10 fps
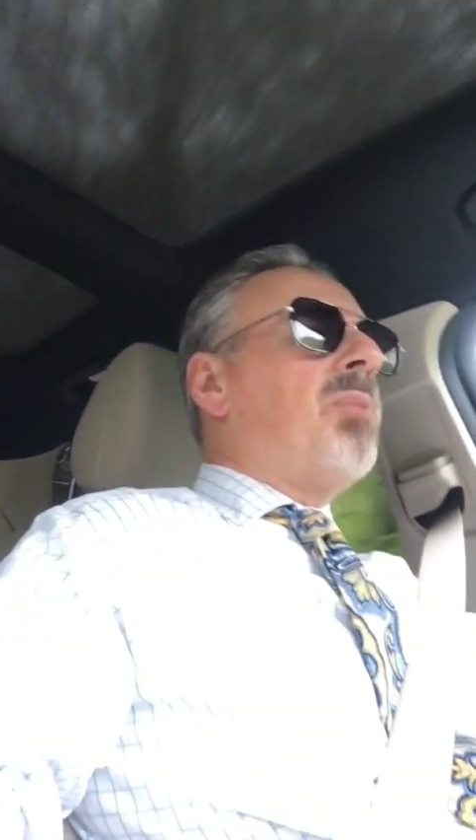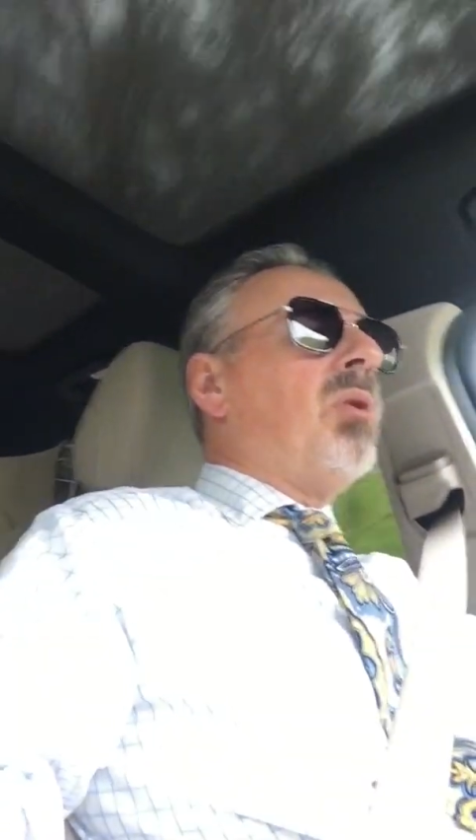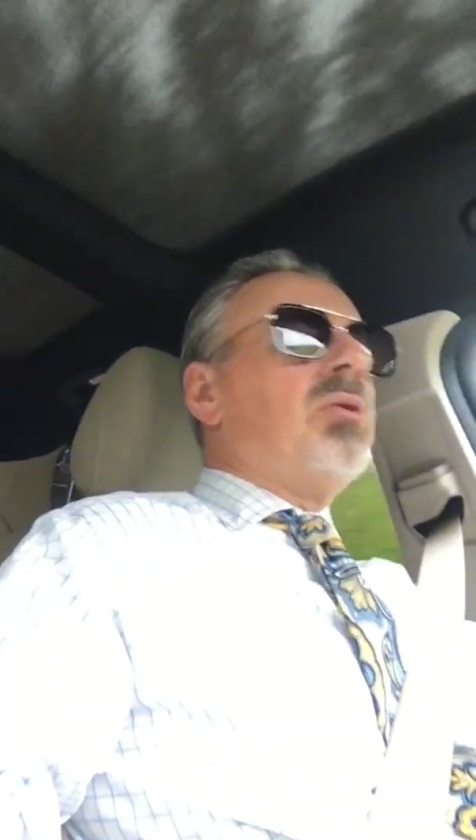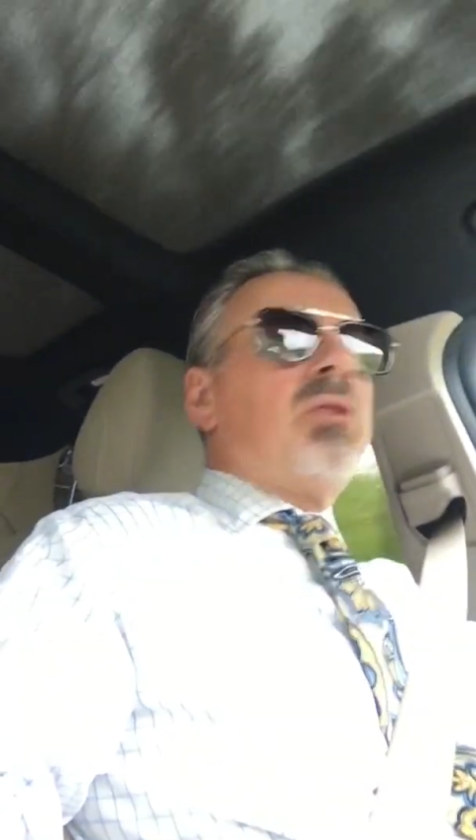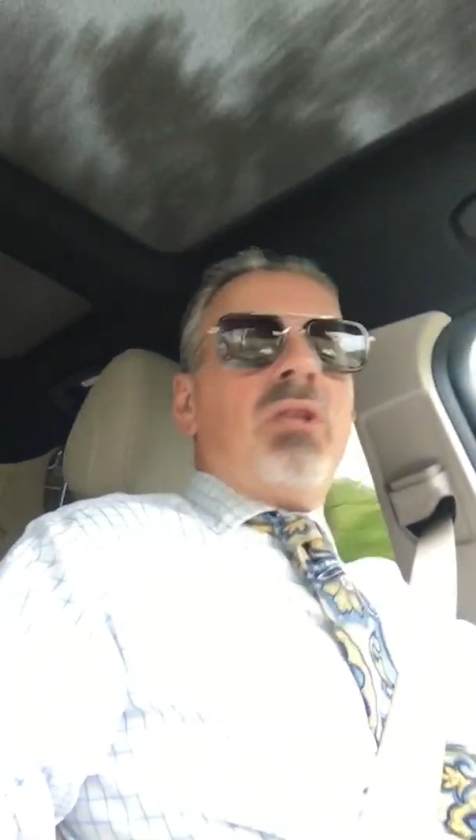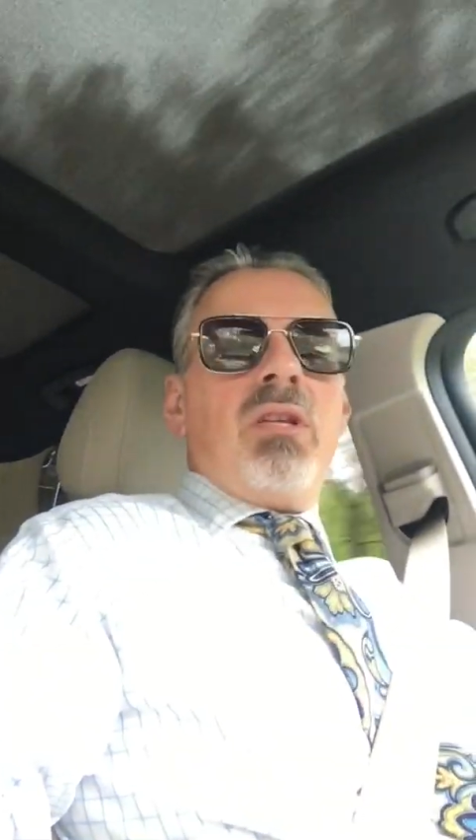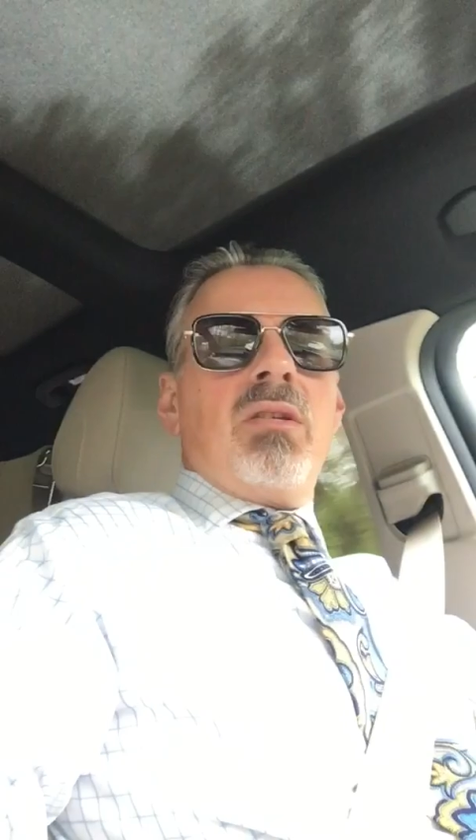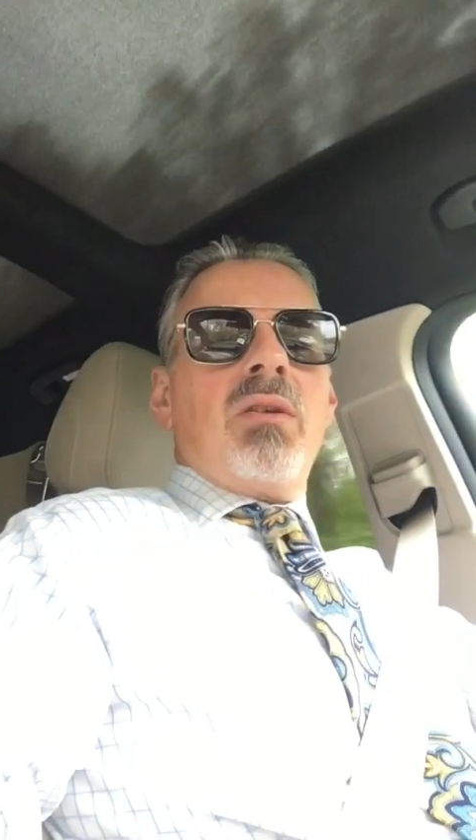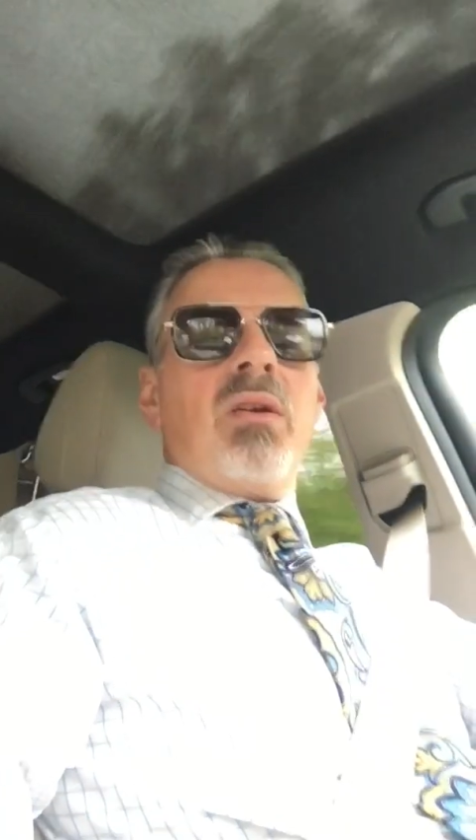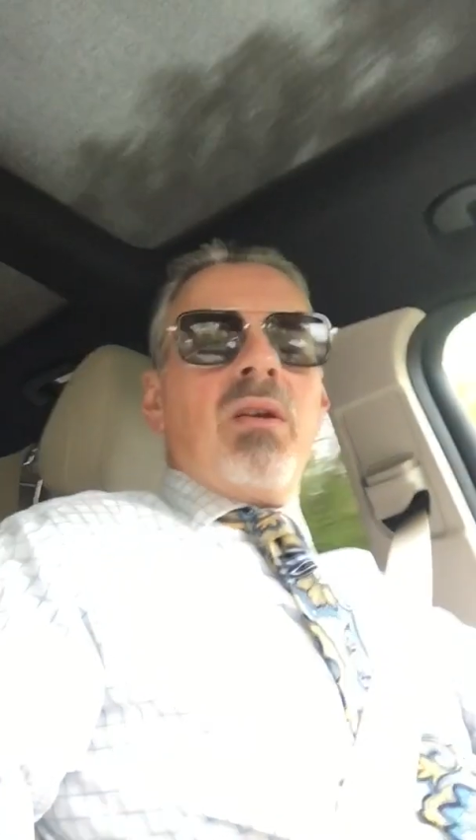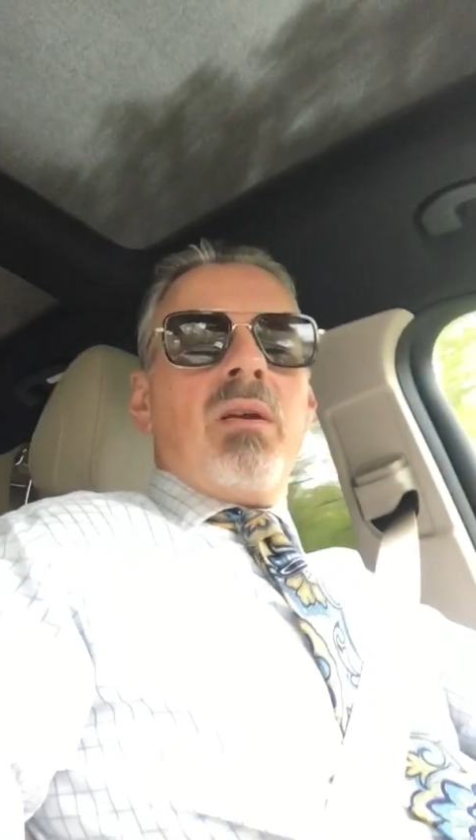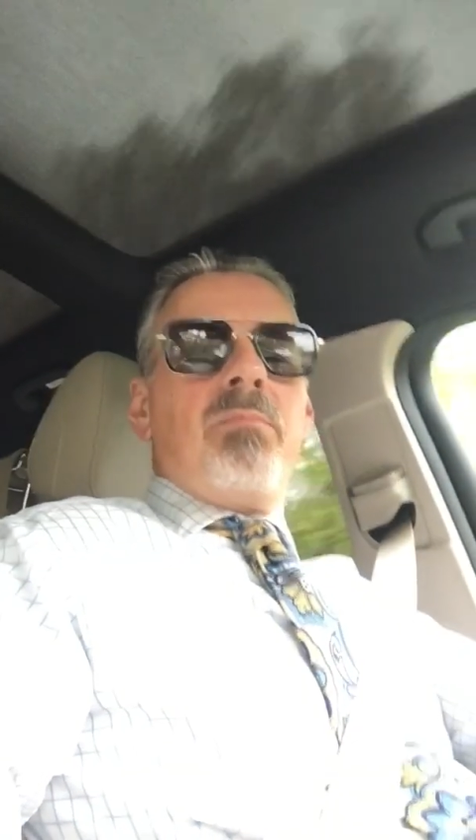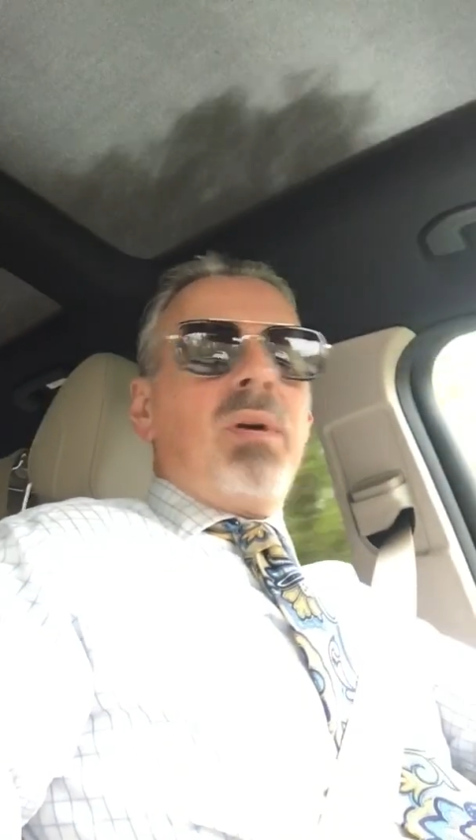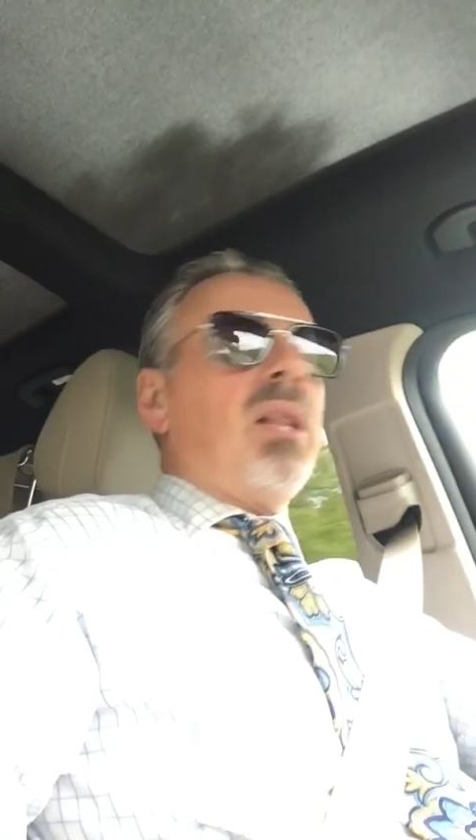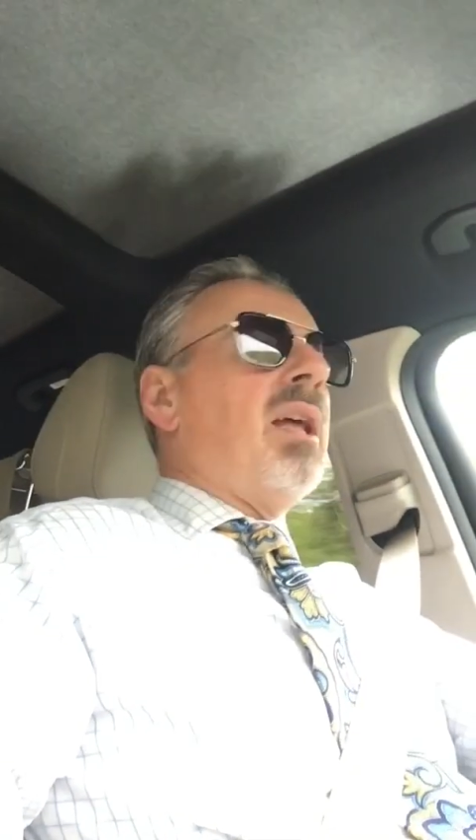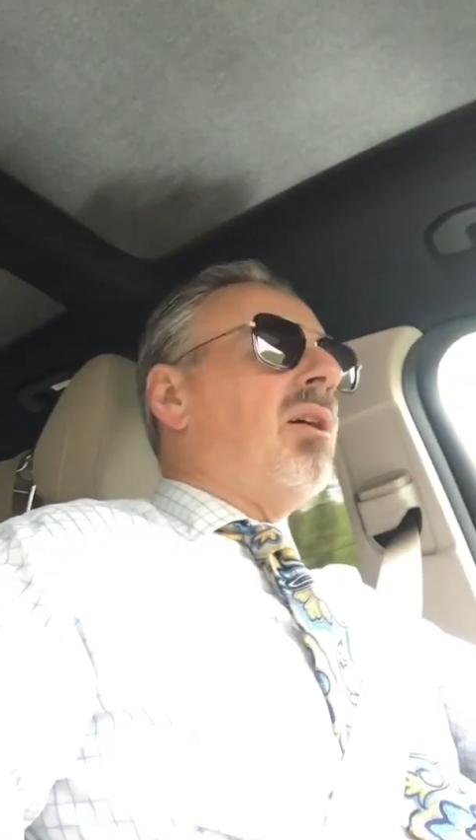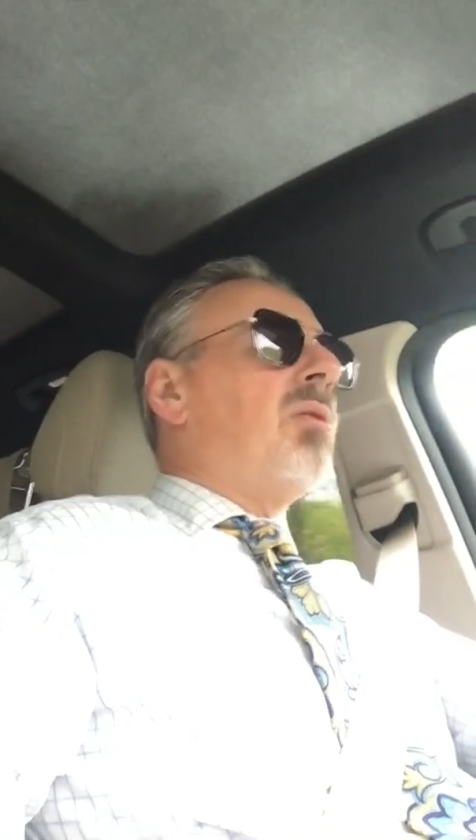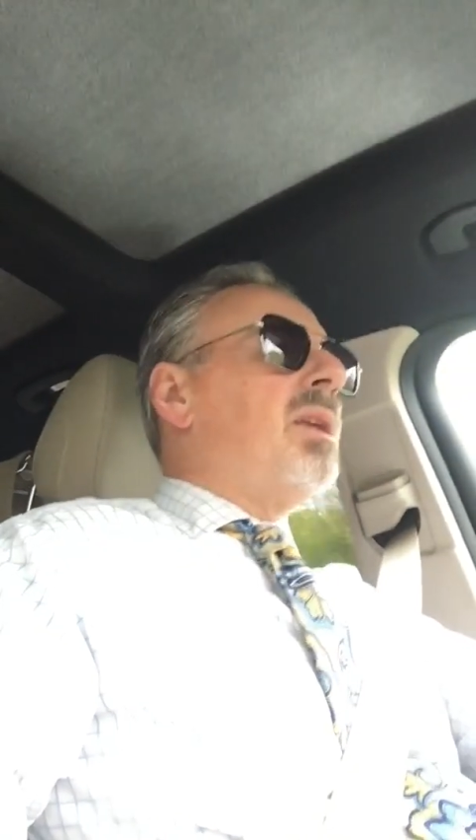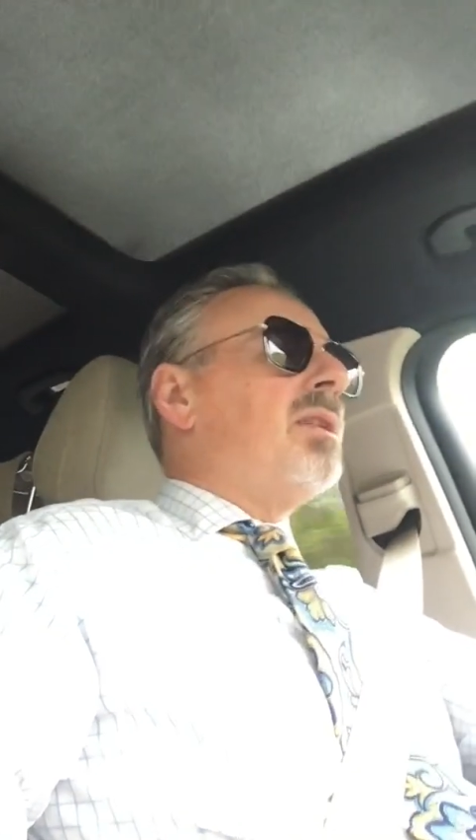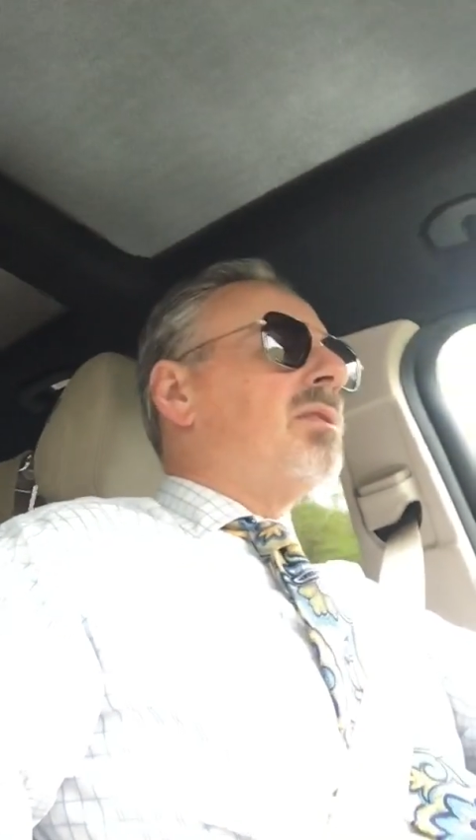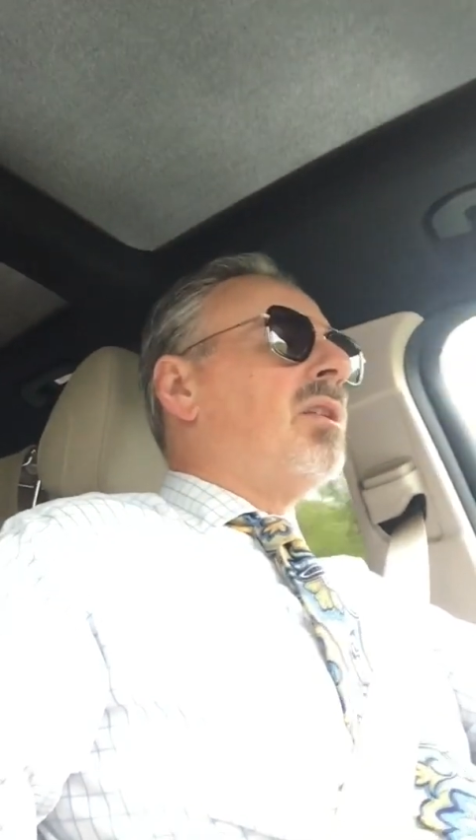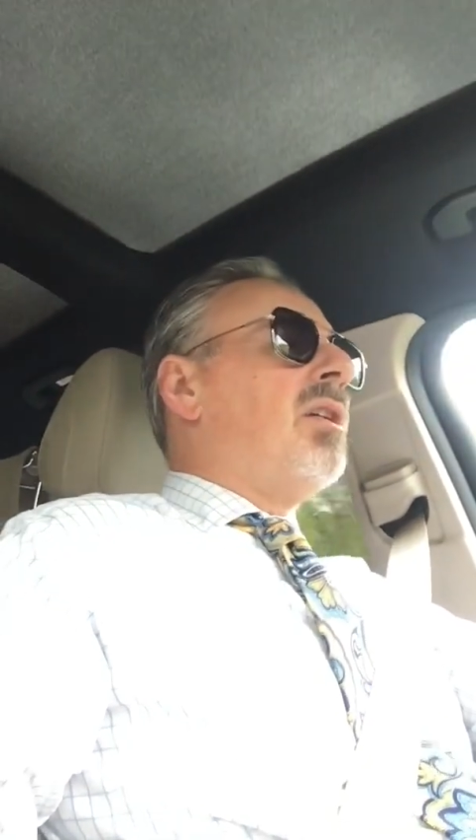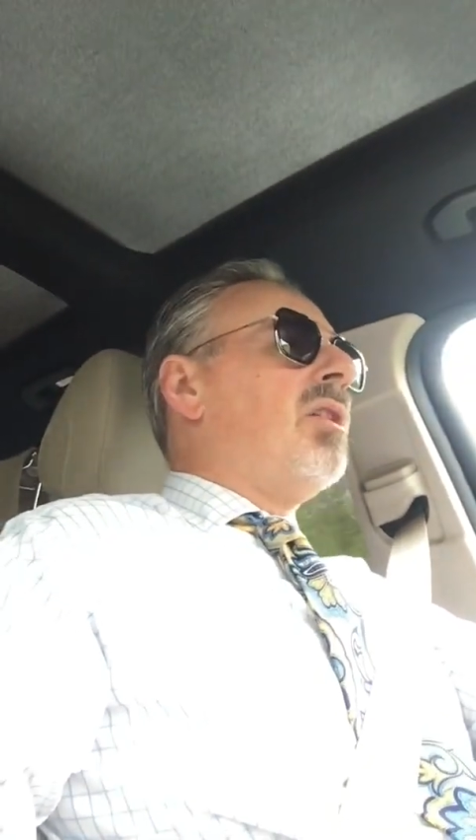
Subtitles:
pulled to these polarities.